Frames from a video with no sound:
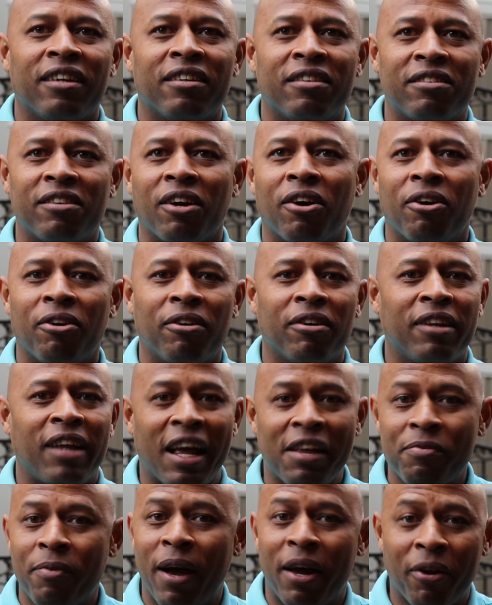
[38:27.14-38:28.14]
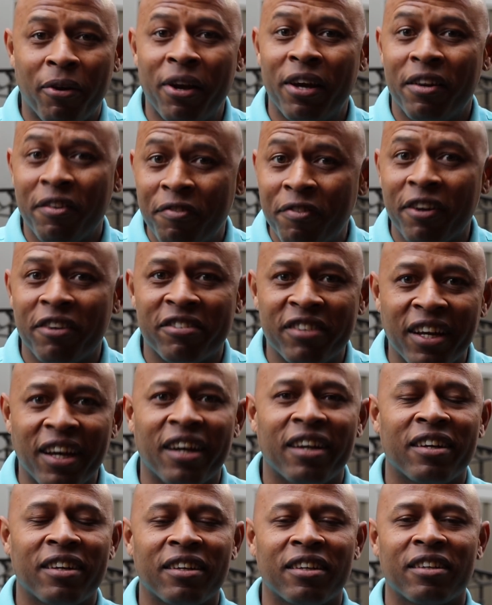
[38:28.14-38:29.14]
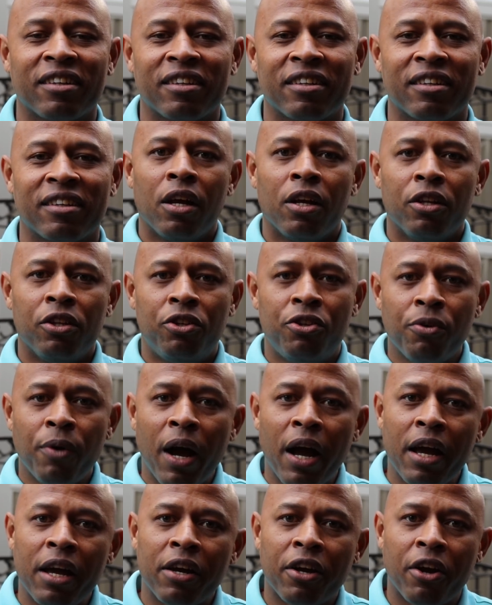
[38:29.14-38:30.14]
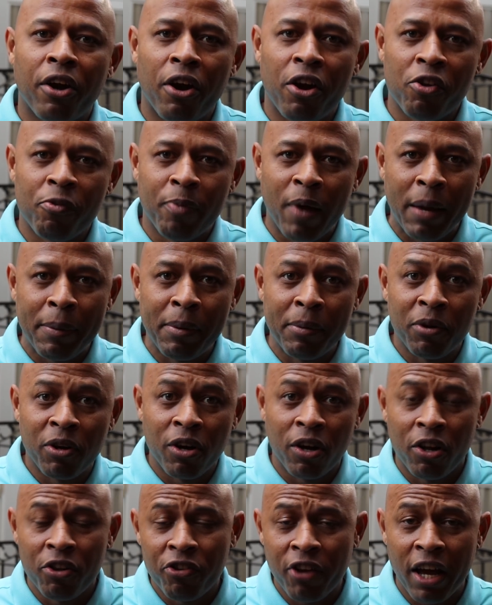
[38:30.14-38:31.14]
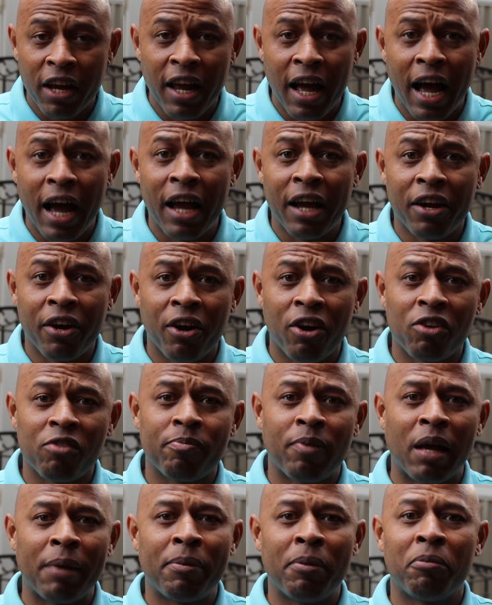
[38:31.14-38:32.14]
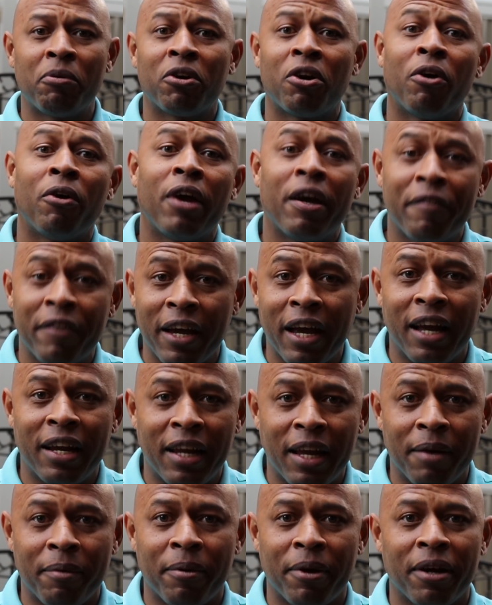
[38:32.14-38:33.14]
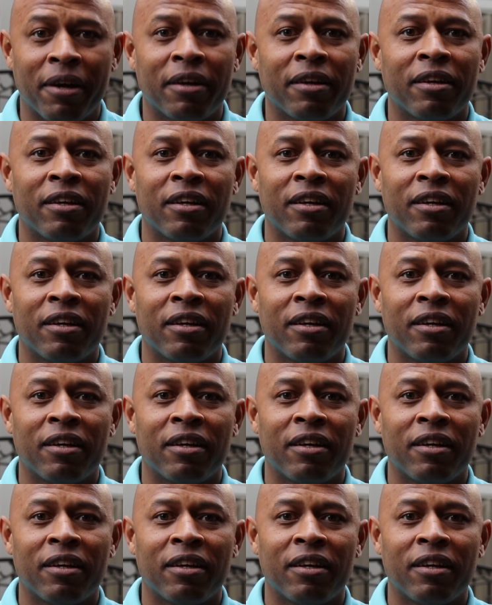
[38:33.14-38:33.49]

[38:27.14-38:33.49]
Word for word: So that's why I don't eat the fish there. Do I encourage black people to go to China? I encourage black people to go every goddamn where.